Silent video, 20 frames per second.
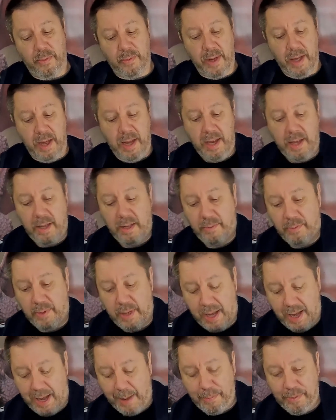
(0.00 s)
away
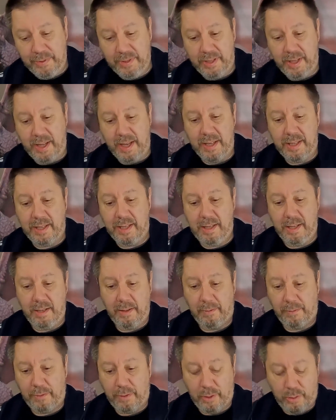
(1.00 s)
what happens is,
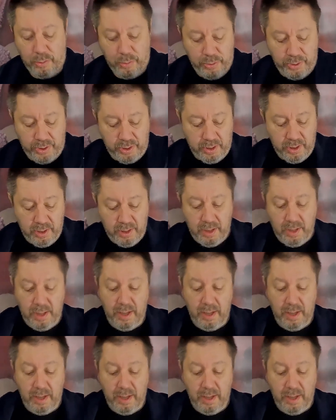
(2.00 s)
of course,